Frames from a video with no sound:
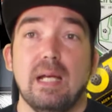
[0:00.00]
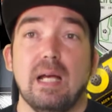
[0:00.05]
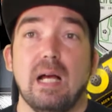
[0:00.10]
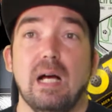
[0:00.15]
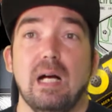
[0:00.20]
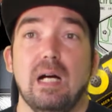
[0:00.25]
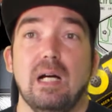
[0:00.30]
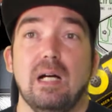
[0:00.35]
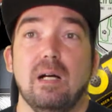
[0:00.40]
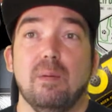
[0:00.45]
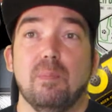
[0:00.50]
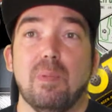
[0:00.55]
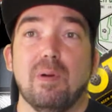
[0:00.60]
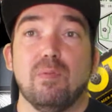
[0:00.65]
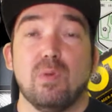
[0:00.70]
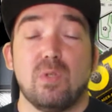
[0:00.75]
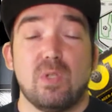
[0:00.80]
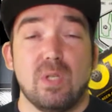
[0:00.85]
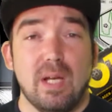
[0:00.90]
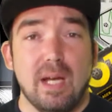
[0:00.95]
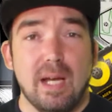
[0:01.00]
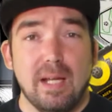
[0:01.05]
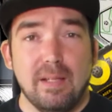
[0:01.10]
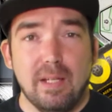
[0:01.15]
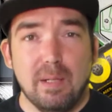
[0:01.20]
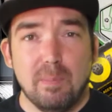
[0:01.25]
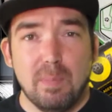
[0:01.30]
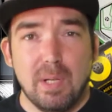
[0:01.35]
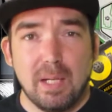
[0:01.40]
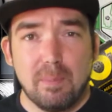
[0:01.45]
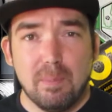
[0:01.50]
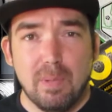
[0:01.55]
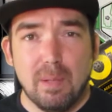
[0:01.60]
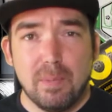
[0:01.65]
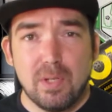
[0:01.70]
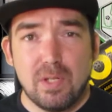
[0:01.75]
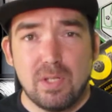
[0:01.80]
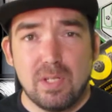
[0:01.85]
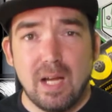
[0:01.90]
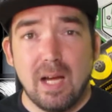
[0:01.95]
I've also had their Black
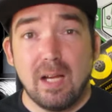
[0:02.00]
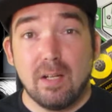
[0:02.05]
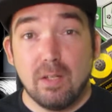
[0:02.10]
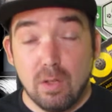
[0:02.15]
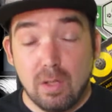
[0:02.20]
Mamba Start.